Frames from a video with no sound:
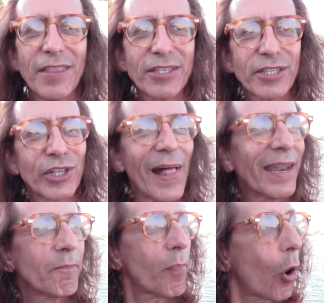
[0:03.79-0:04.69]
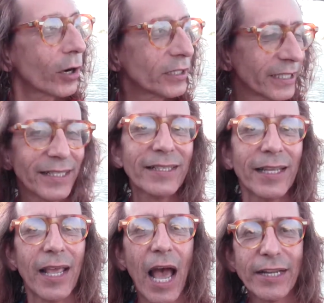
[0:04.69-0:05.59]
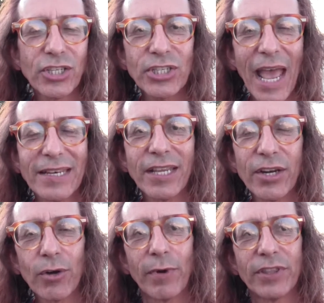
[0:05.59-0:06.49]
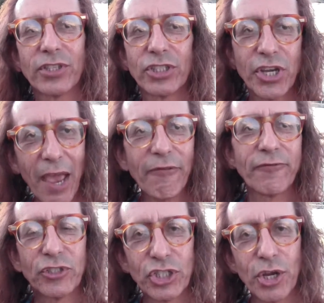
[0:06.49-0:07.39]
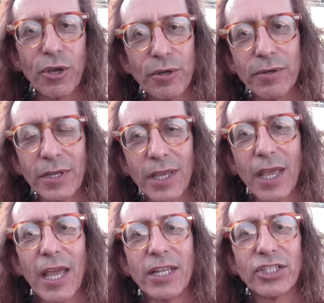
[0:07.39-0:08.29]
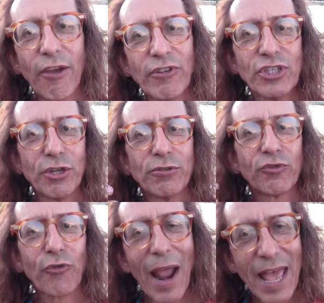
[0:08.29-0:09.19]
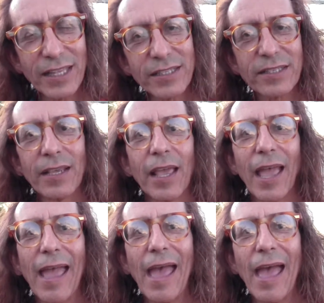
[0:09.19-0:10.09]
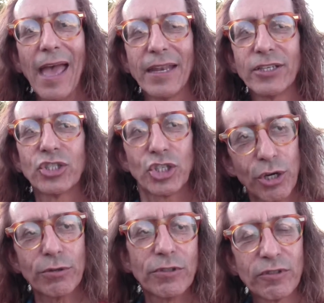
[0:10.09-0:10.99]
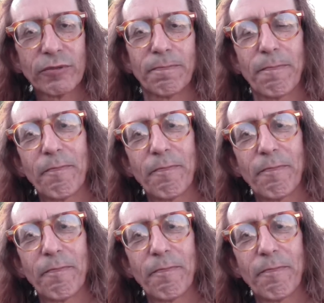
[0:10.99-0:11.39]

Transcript: This is Glenn in Portland. I just had dinner with Jeff, June, Jeff and June's friends, and June's